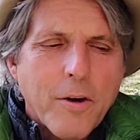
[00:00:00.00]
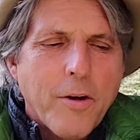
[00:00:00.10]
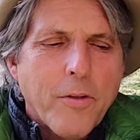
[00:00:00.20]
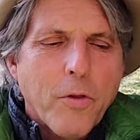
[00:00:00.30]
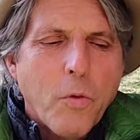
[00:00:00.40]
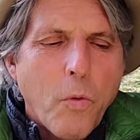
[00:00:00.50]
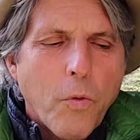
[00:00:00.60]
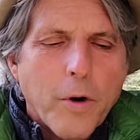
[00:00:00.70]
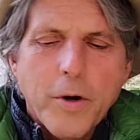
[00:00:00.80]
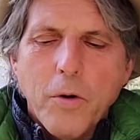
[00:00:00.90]
on the
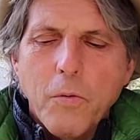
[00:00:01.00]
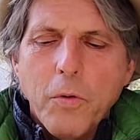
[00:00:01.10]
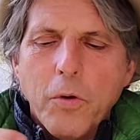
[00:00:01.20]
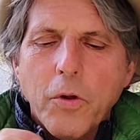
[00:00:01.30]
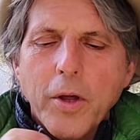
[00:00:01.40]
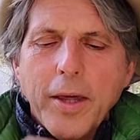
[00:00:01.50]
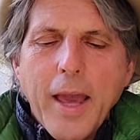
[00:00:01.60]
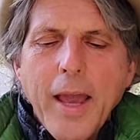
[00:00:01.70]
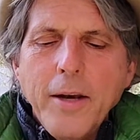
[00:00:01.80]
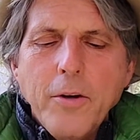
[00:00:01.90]
Lord will
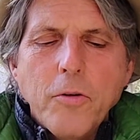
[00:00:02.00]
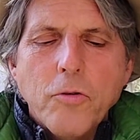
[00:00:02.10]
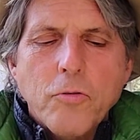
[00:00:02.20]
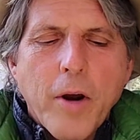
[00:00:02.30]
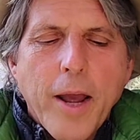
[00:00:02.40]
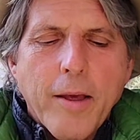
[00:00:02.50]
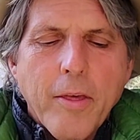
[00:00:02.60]
gain new strength.